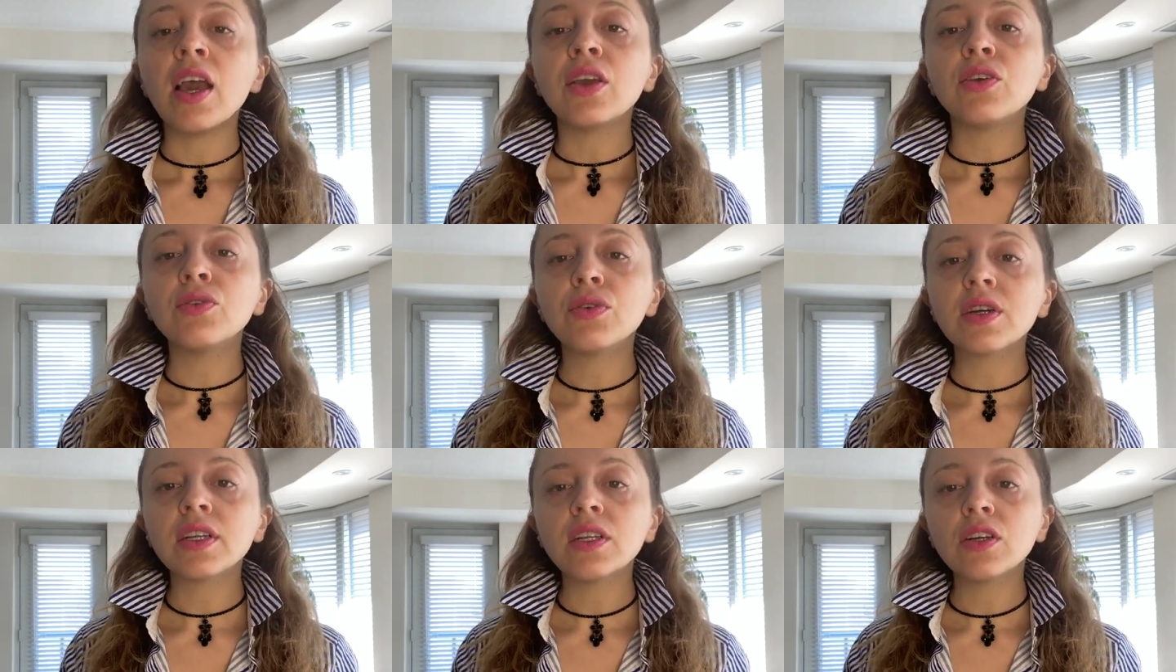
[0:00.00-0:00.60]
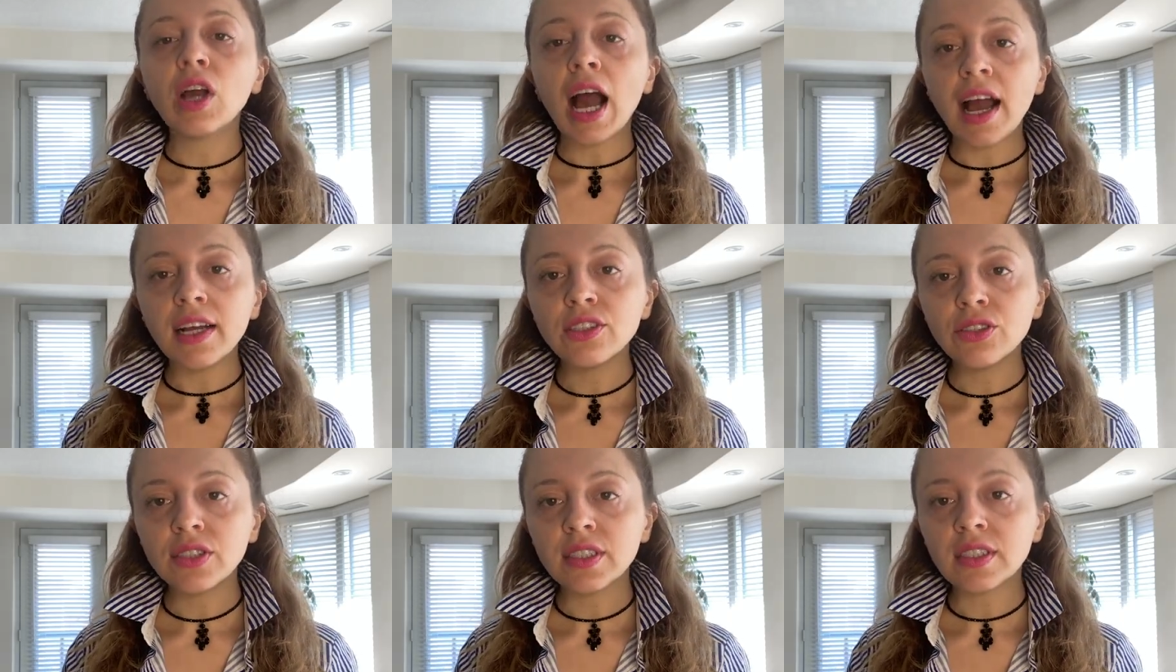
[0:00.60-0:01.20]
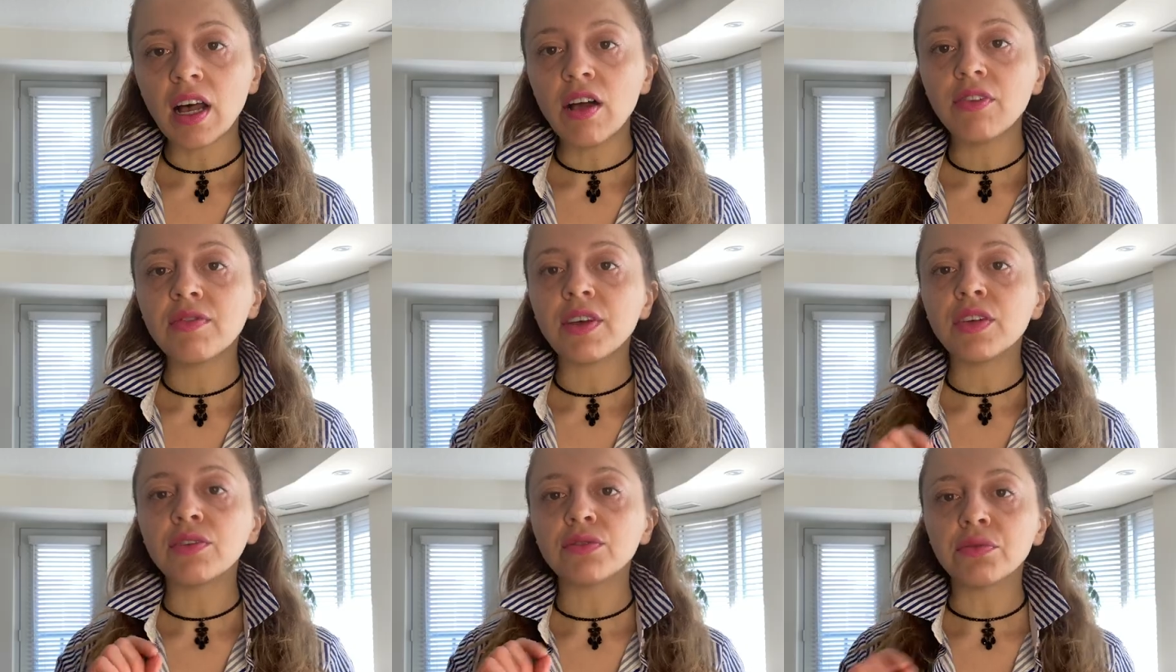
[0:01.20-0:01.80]
You can guide yourself
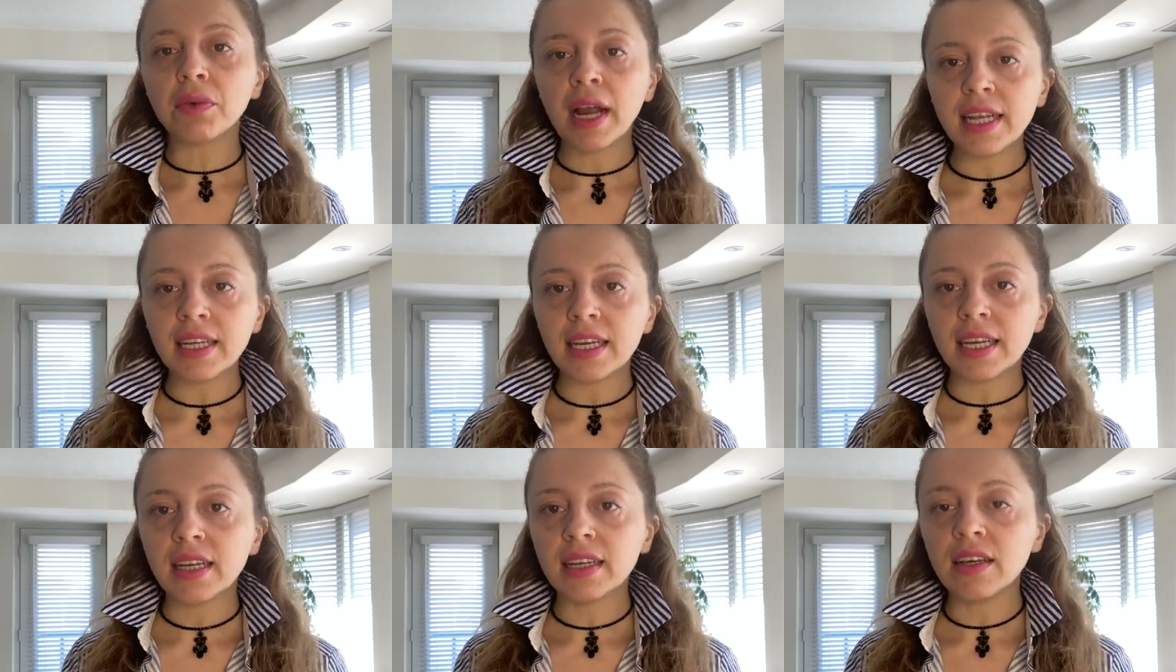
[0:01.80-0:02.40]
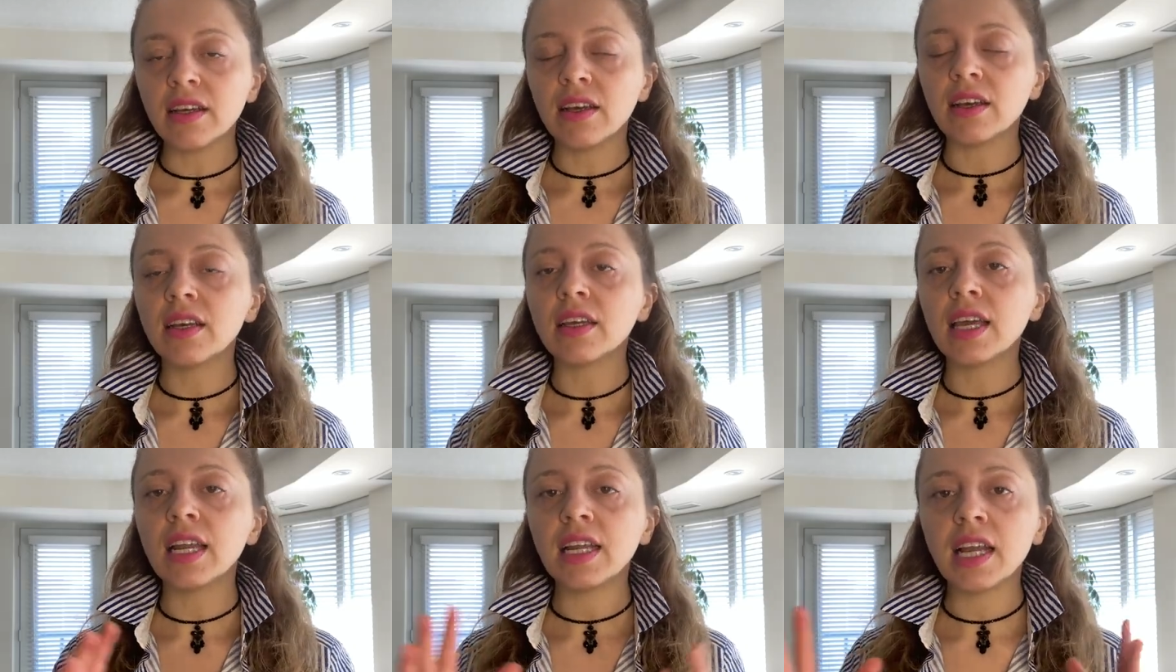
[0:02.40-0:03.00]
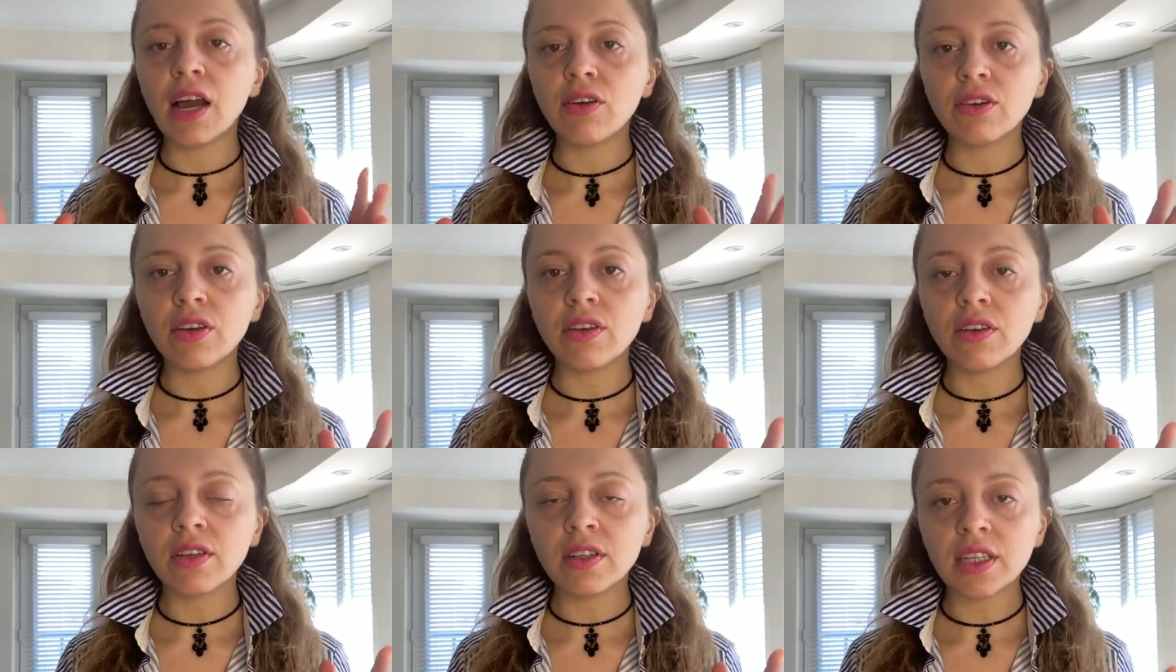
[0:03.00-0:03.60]
in writing, getting out
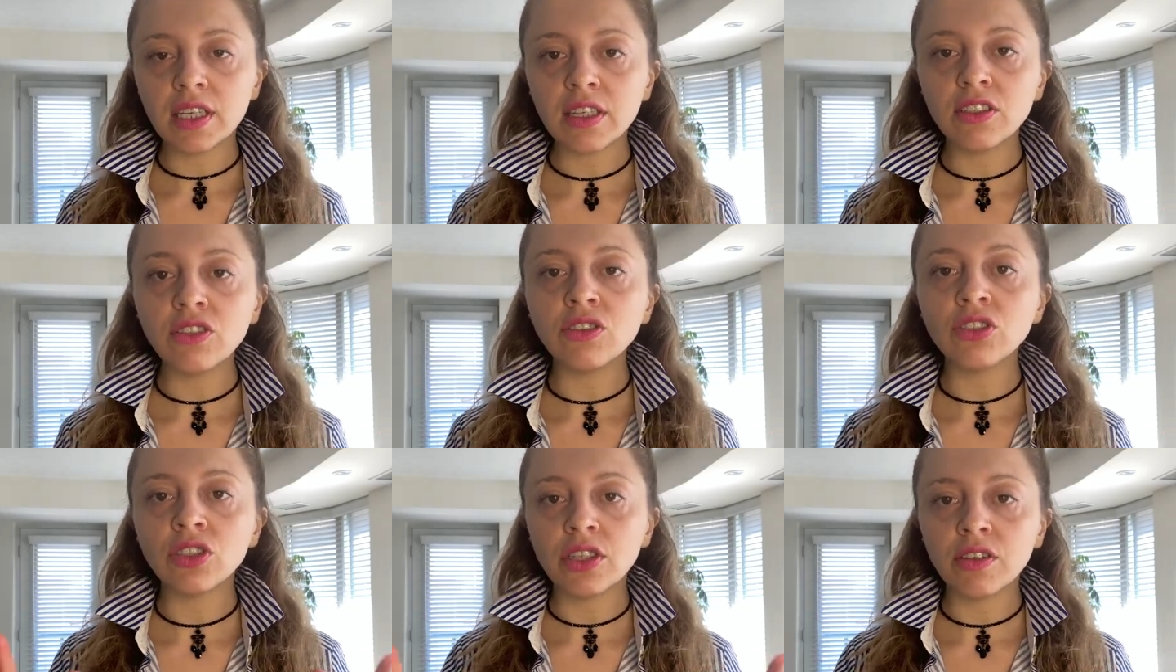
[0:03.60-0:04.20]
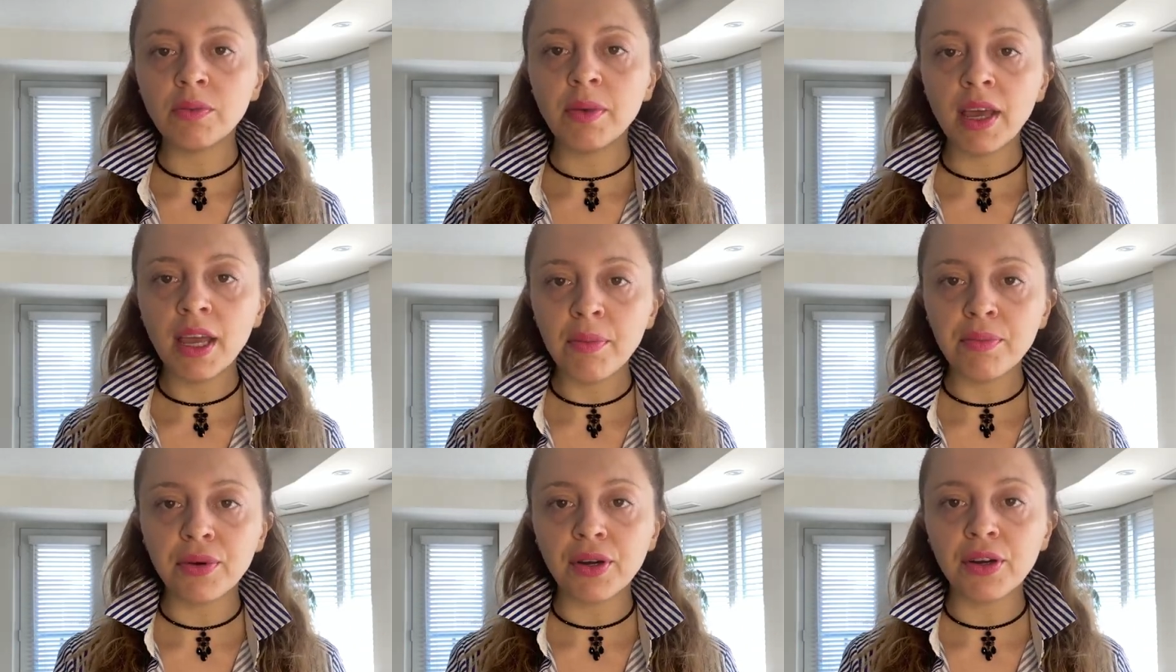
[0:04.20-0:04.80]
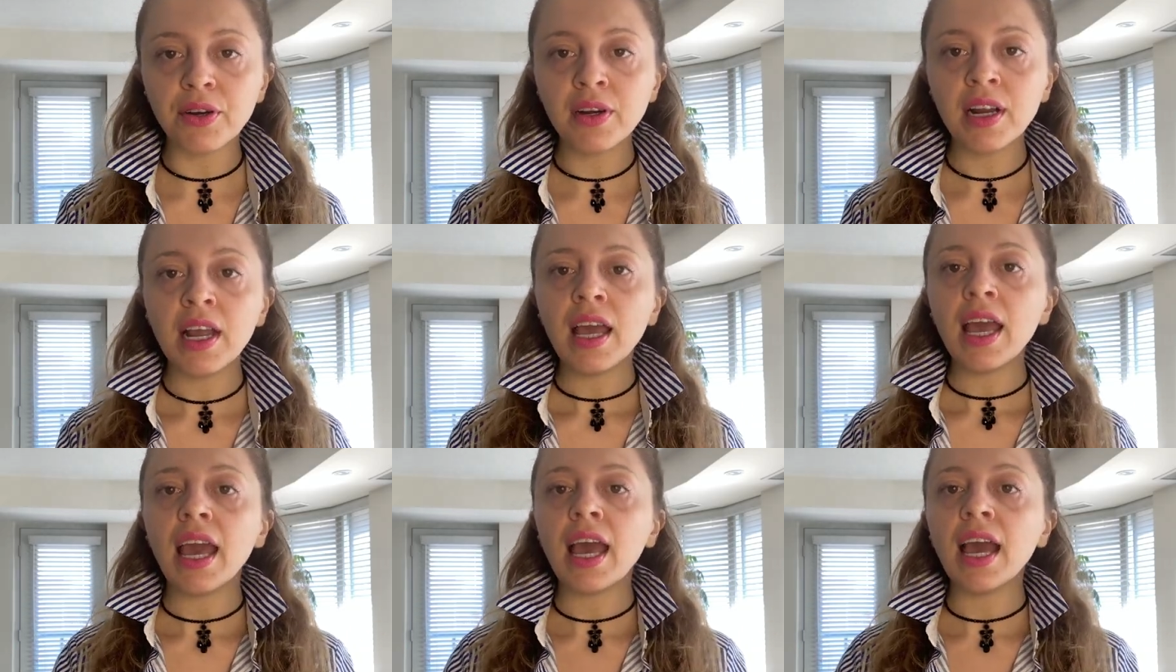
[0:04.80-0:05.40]
a clean sheet of paper,
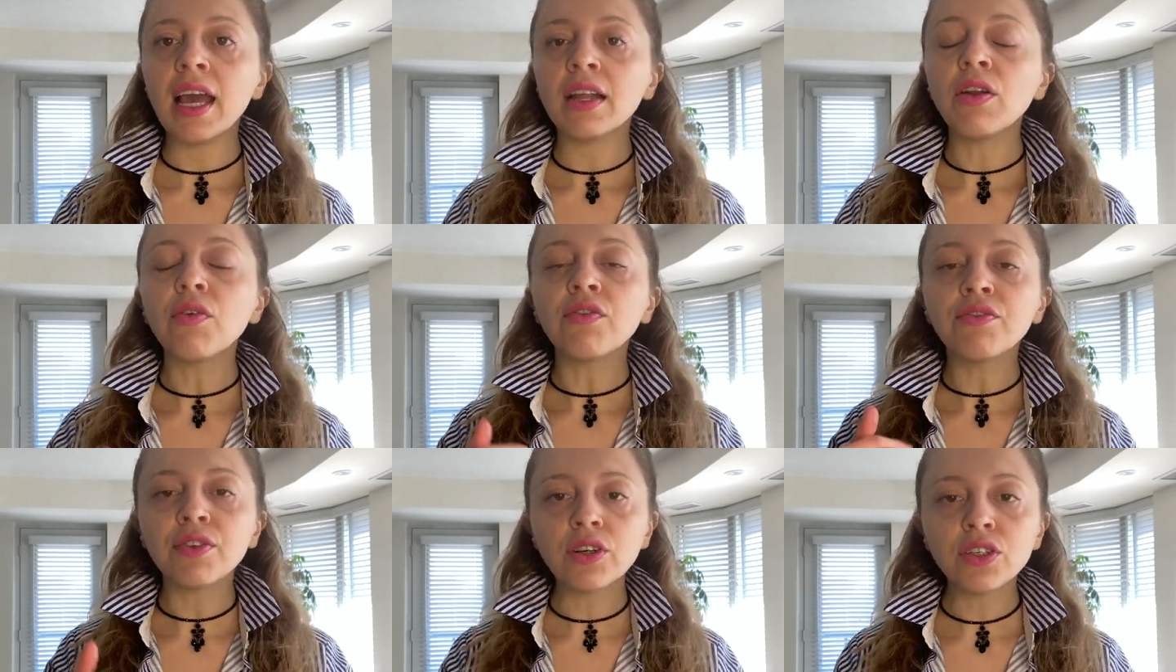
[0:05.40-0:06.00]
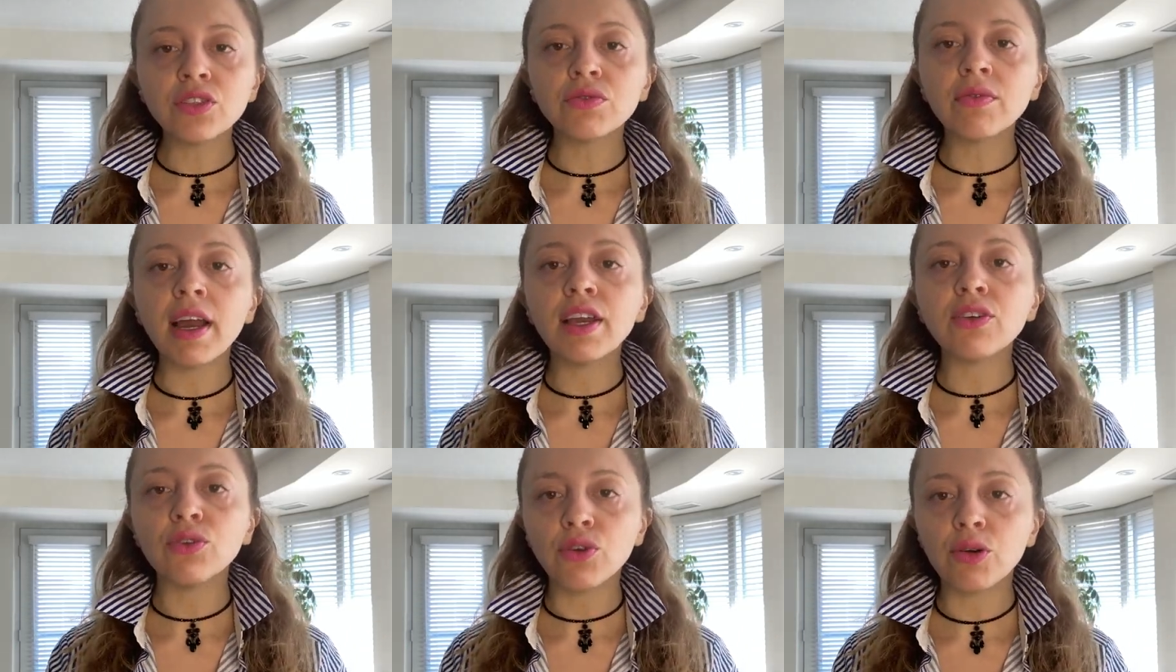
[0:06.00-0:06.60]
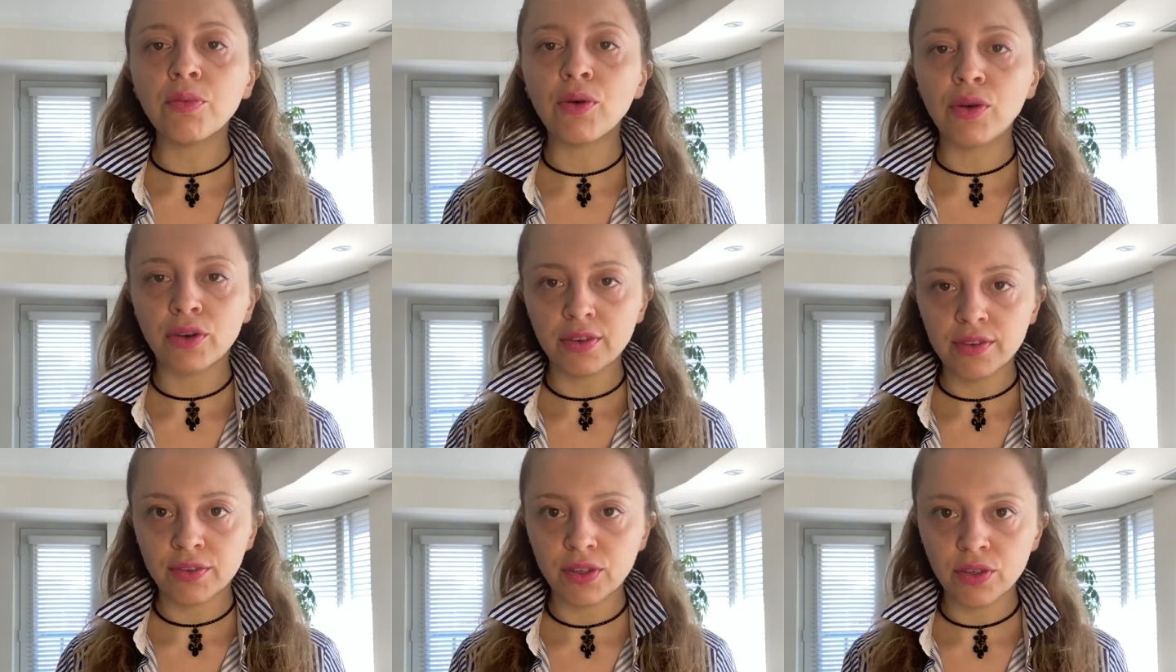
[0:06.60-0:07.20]
and first write your point
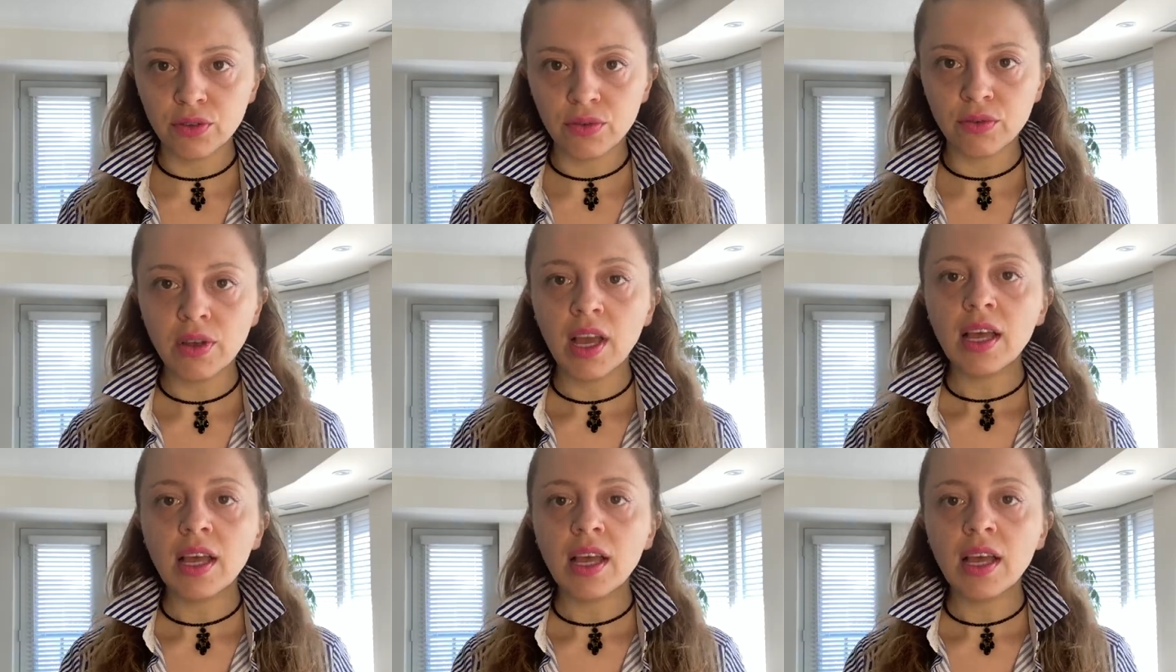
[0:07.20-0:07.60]
of view.